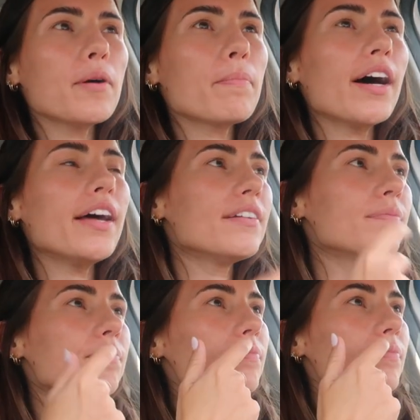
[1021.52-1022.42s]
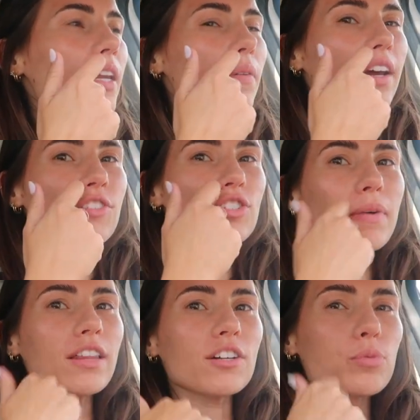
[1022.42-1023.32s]
But anyway, it's just
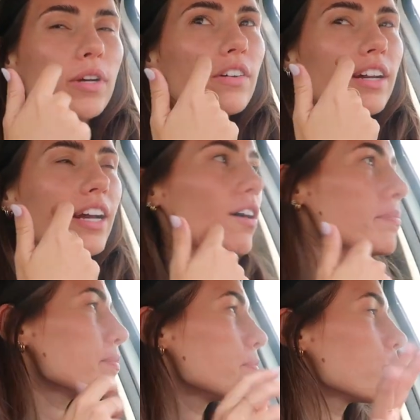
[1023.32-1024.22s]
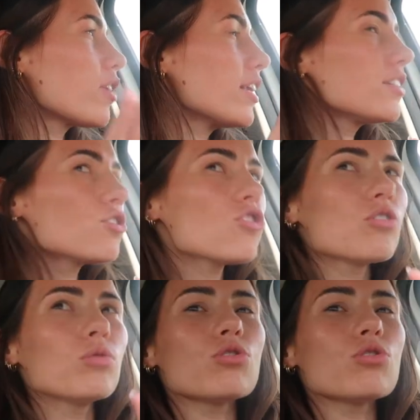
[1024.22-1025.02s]
my lunch break right now. I'm running to